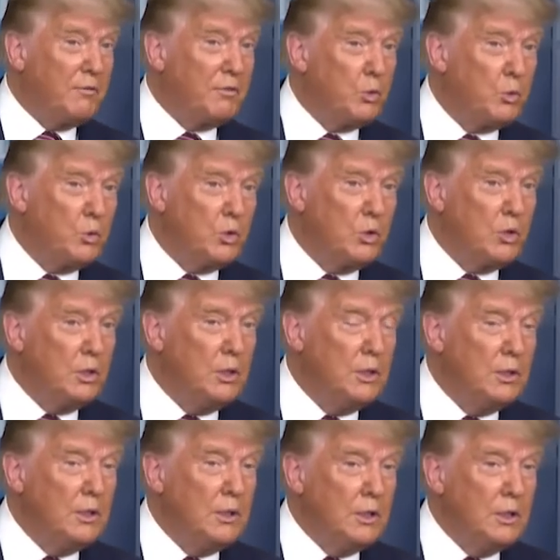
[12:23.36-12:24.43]
of what
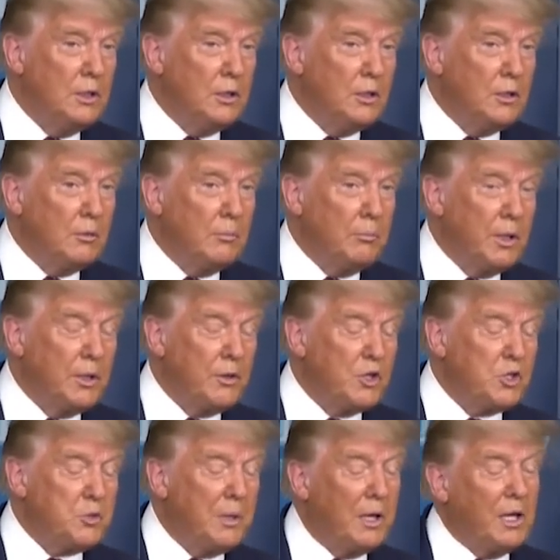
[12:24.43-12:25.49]
he's doing, then he has to
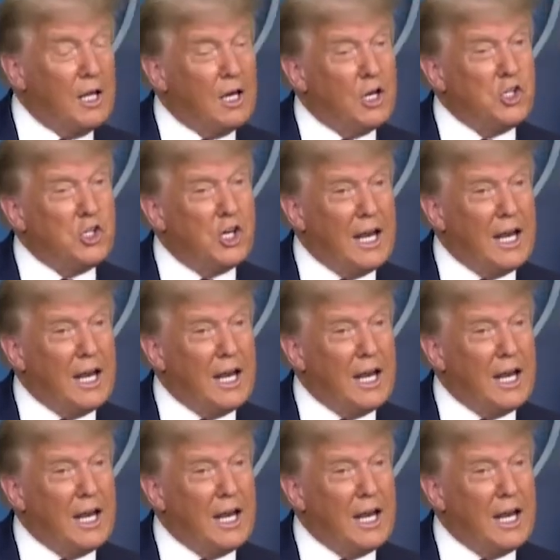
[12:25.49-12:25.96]
lie about it,